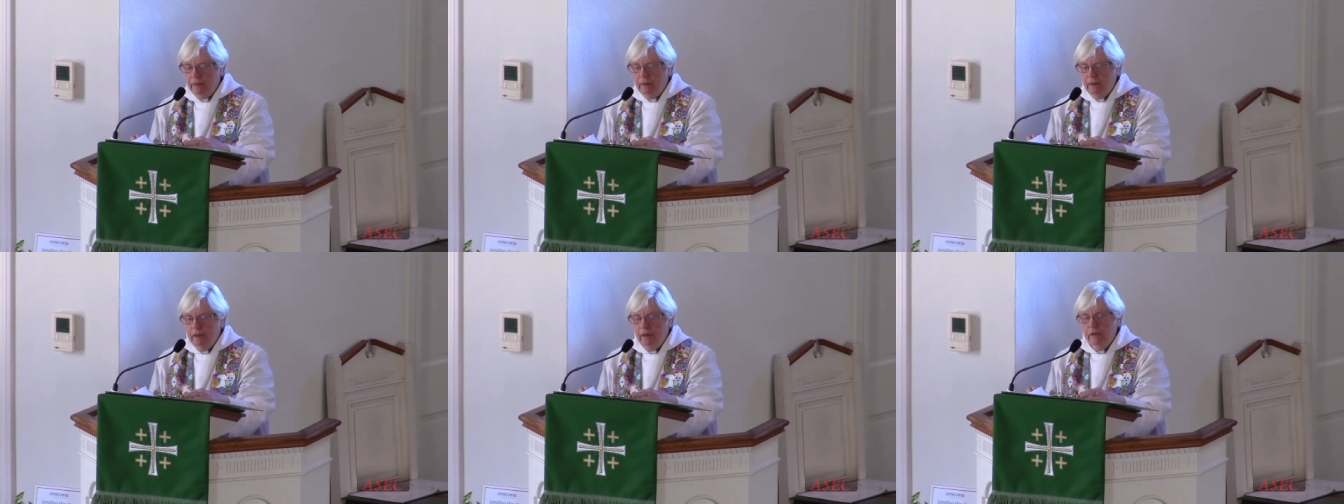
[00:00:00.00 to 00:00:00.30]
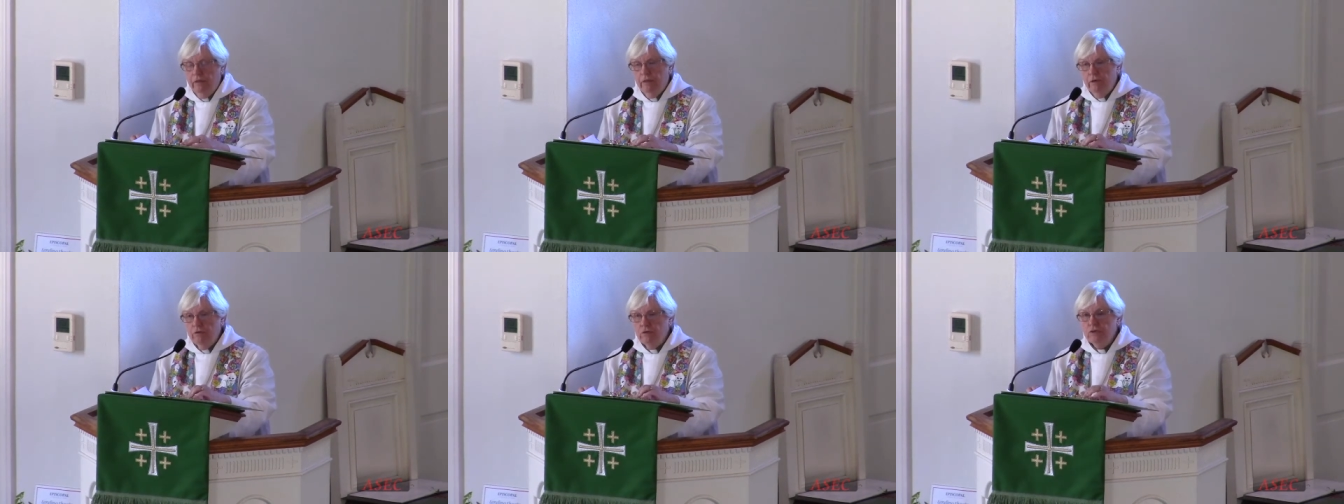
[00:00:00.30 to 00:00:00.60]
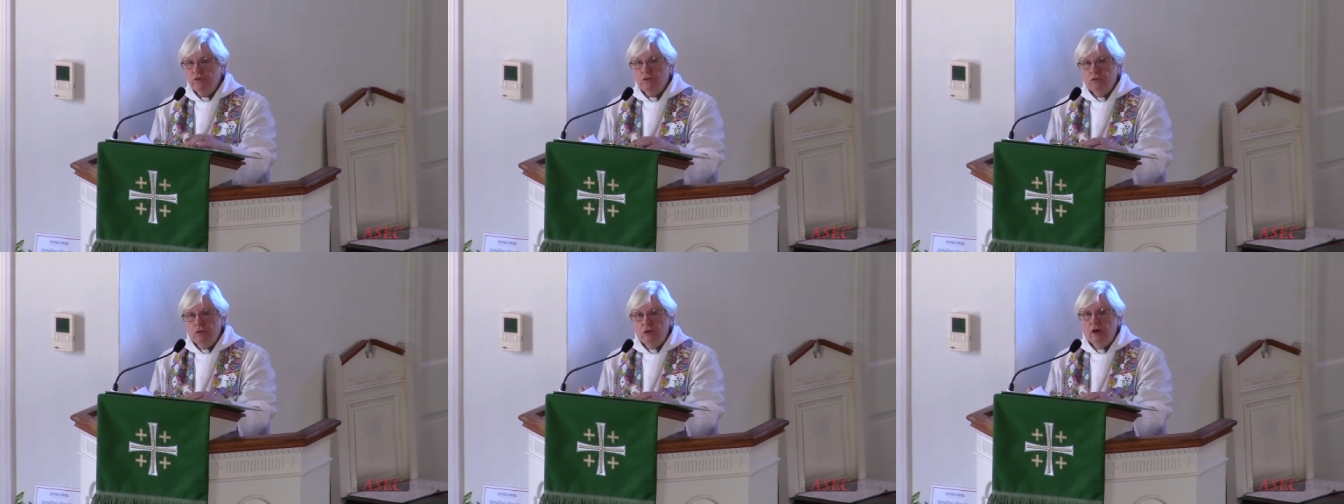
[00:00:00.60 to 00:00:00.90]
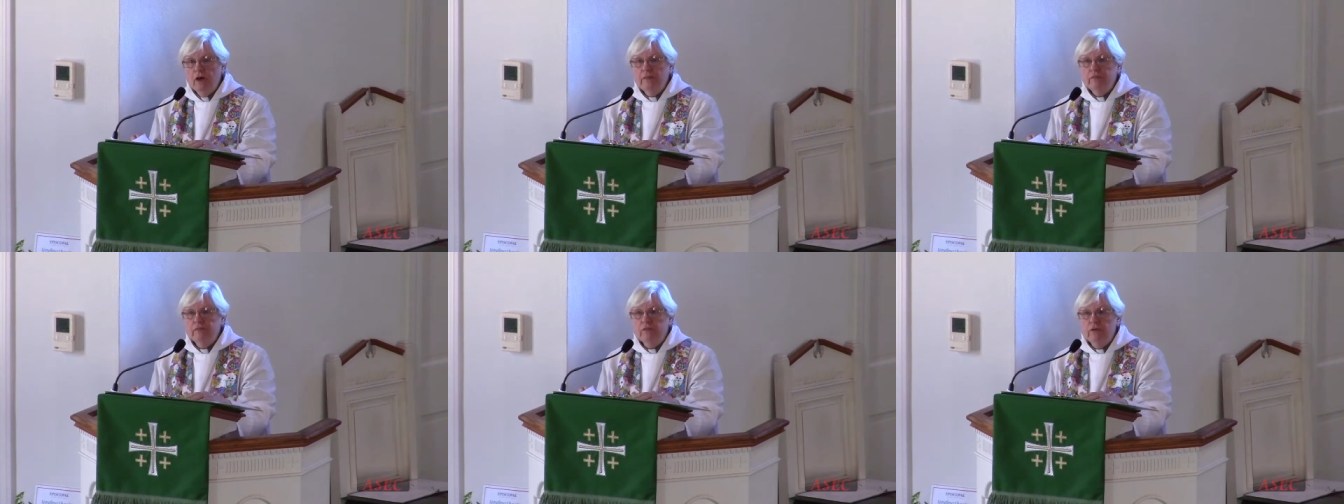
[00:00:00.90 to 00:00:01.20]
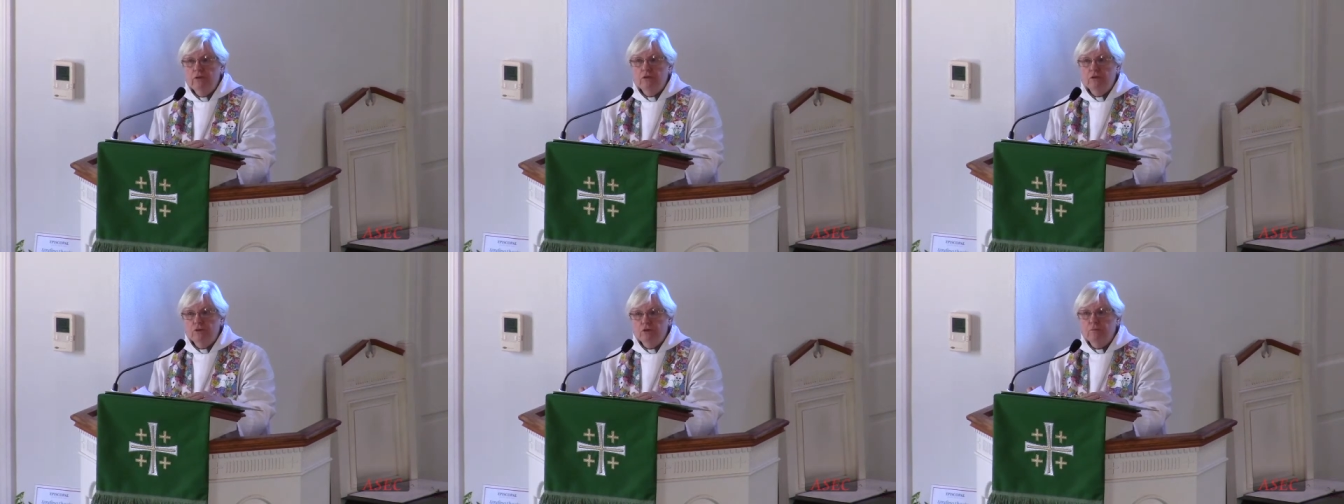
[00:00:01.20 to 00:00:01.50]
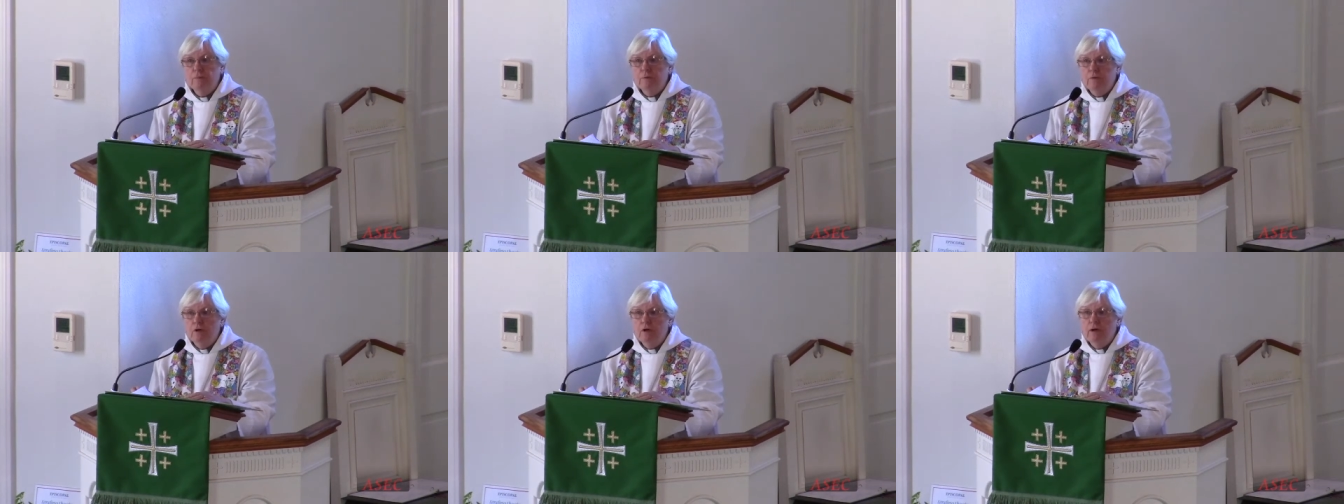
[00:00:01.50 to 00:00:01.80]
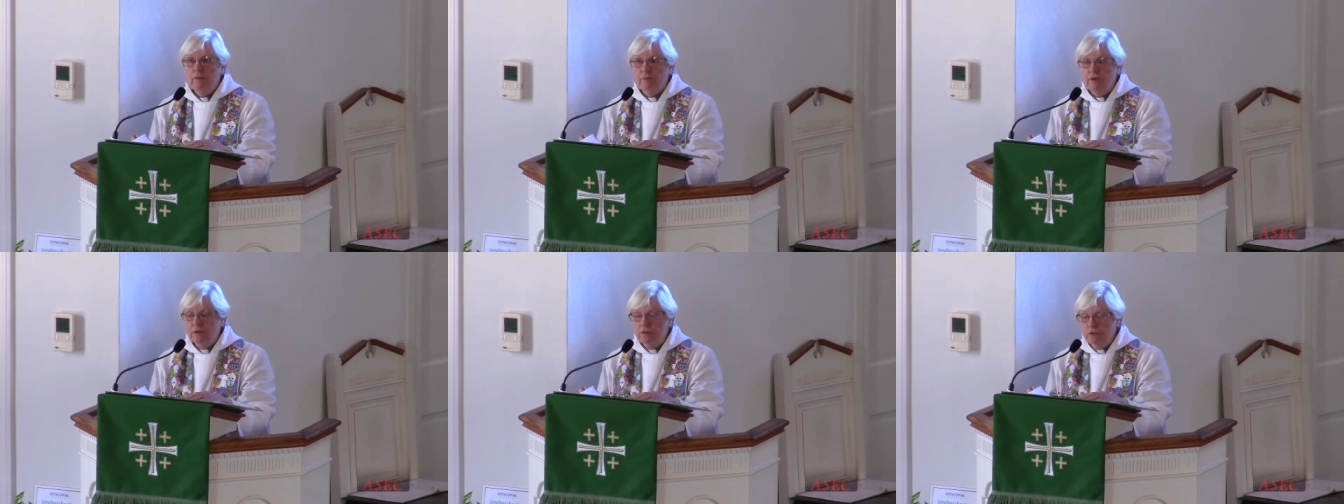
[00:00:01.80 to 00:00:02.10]
And there is a lot there to
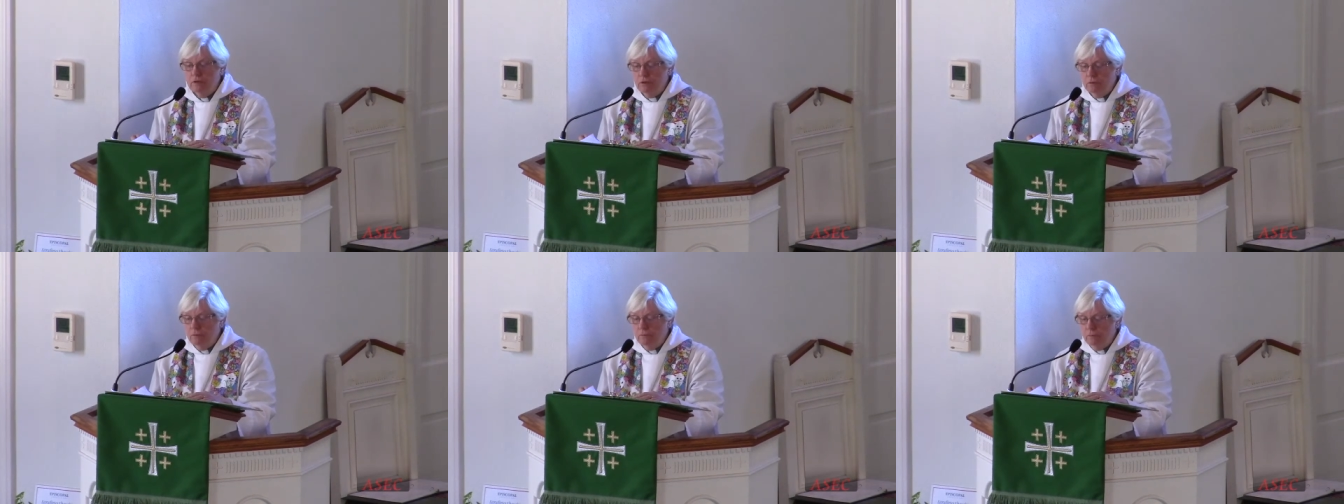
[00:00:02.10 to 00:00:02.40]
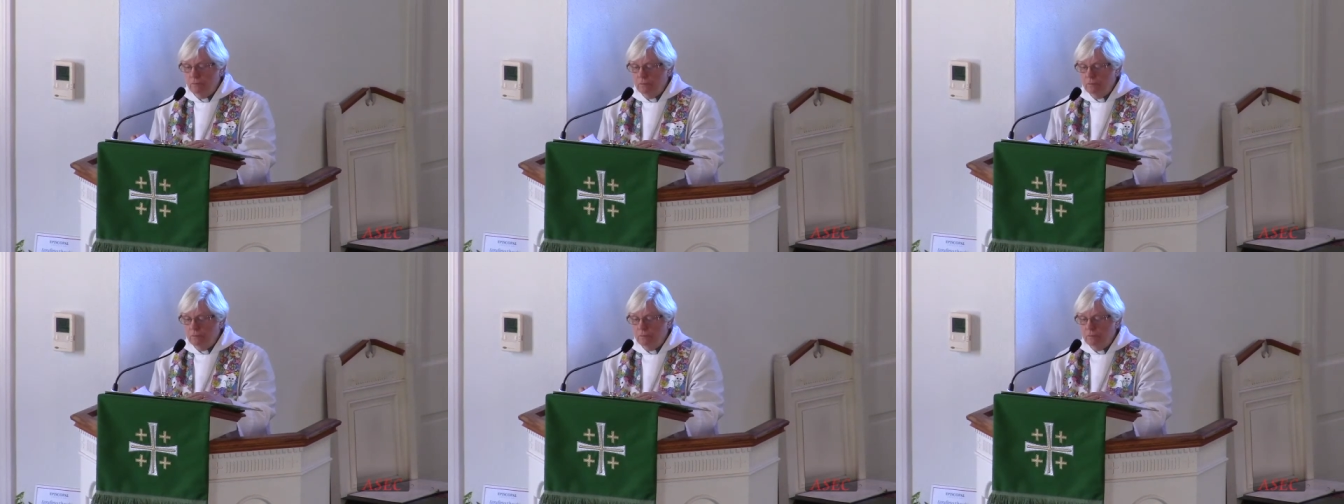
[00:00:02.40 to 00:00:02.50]
promise.